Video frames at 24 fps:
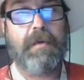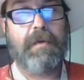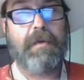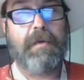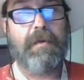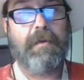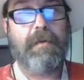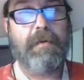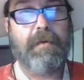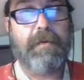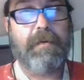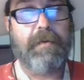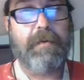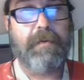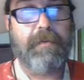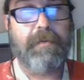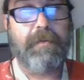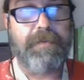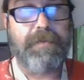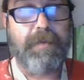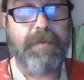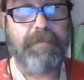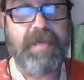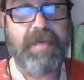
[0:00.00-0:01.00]

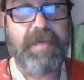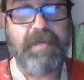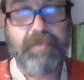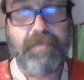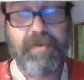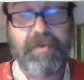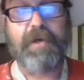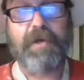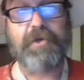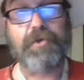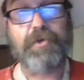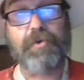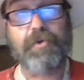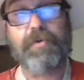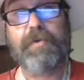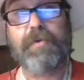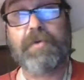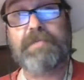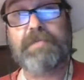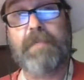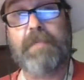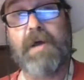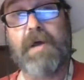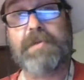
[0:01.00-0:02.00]
the people that are truly
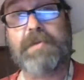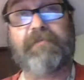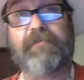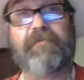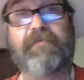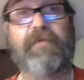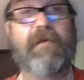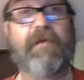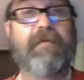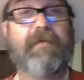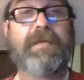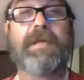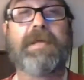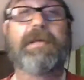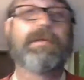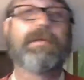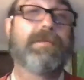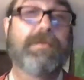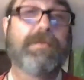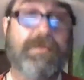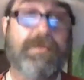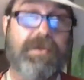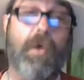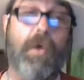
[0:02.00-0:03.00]
responsible for
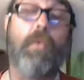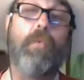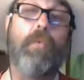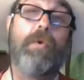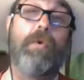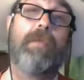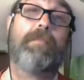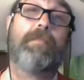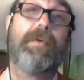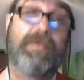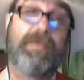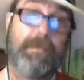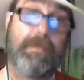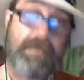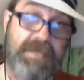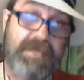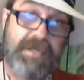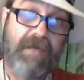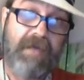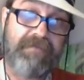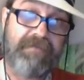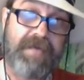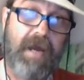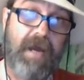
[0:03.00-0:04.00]
everything don't want to put
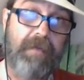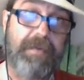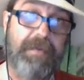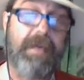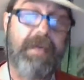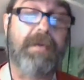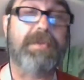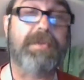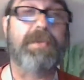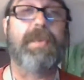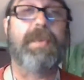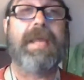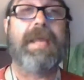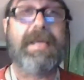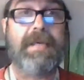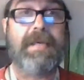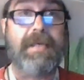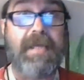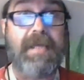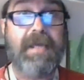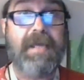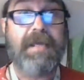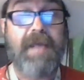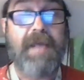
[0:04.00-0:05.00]
themselves out there, so they
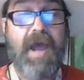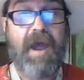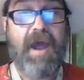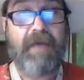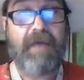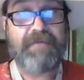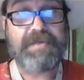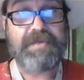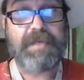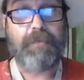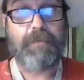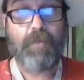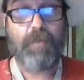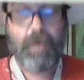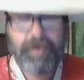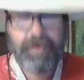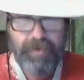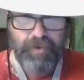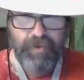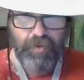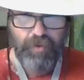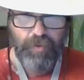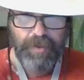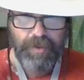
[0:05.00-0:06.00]
need to have someone
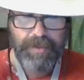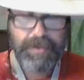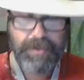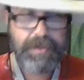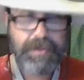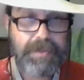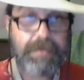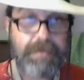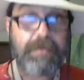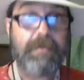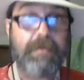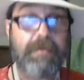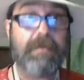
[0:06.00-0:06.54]
who is